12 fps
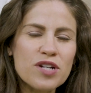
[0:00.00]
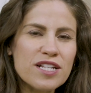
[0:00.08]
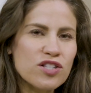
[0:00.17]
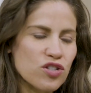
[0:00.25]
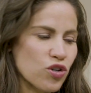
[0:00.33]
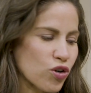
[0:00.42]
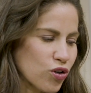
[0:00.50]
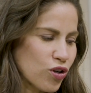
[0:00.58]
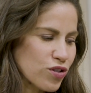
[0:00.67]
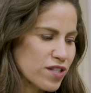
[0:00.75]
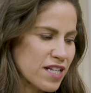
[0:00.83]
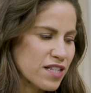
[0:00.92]

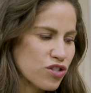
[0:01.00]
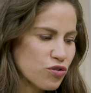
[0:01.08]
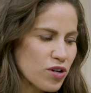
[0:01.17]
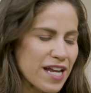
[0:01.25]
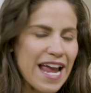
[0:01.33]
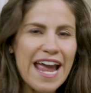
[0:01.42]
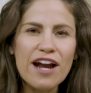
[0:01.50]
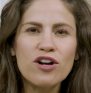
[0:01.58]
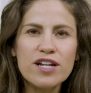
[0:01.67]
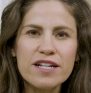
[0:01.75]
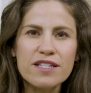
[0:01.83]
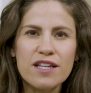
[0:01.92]
circles, these three
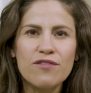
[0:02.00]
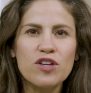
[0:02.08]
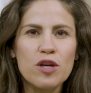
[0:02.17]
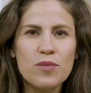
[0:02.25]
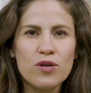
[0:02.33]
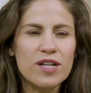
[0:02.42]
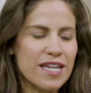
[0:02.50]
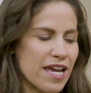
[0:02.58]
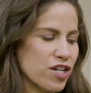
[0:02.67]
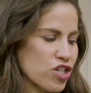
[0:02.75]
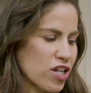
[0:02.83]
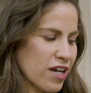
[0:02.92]
areas of
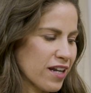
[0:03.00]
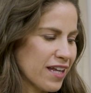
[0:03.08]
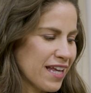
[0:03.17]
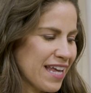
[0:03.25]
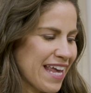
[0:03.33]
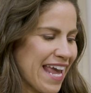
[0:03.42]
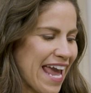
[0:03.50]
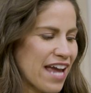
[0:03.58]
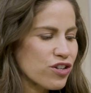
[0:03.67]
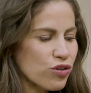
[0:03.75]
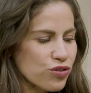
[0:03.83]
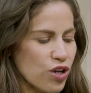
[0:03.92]
communication.
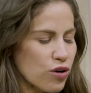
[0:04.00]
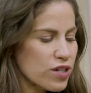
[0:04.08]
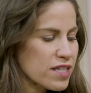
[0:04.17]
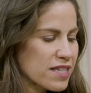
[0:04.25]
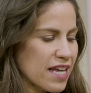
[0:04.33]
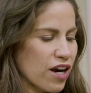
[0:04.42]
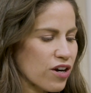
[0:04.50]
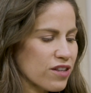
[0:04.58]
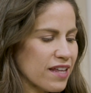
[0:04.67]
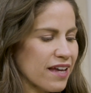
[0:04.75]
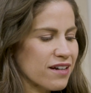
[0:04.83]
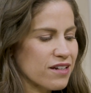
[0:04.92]
And you'll notice there
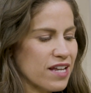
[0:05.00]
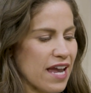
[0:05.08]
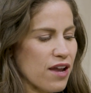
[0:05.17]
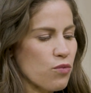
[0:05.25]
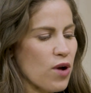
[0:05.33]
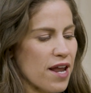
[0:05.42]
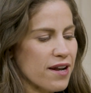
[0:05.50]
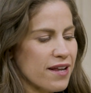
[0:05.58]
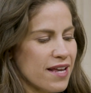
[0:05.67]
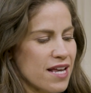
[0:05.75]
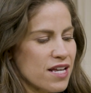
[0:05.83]
that, when